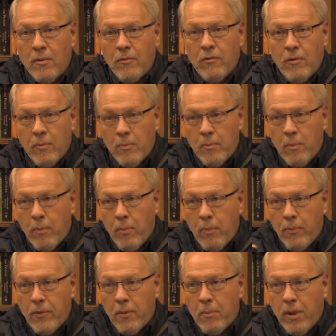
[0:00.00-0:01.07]
from
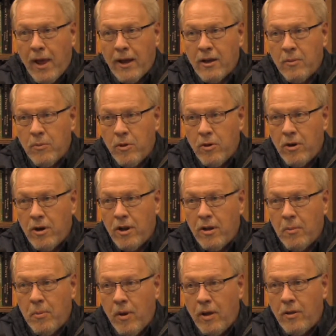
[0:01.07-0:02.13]
the black community
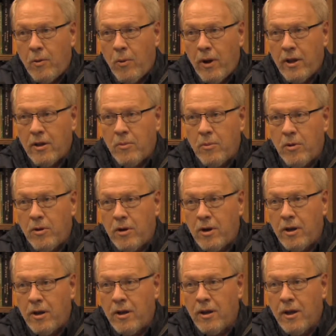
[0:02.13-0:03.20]
upon the white
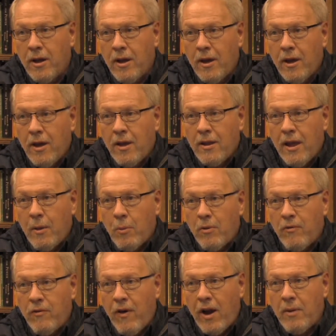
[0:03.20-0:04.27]
community, they would
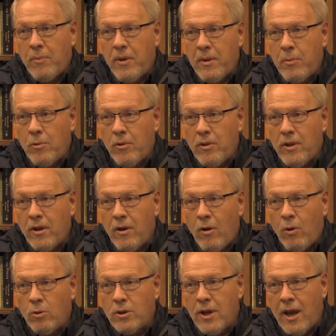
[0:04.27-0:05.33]
find people, and the
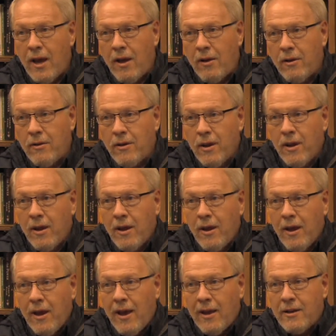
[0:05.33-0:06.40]
whole town
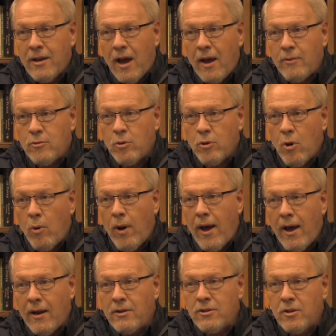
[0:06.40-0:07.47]
at times would go
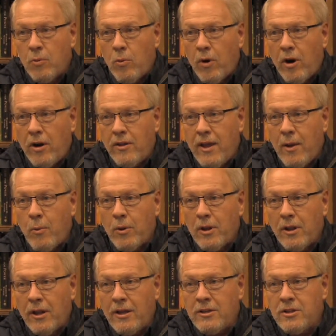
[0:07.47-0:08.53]
out somewhere and they would
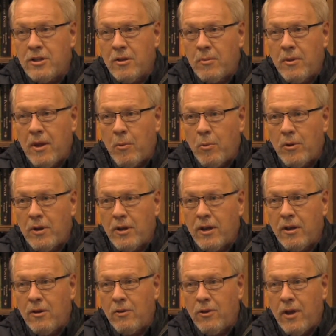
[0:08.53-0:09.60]
lynch them. They would
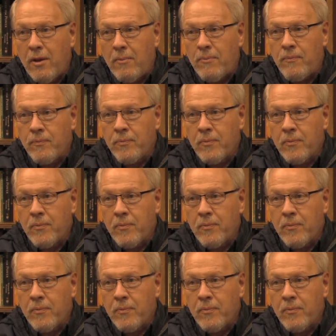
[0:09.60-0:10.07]
kill them.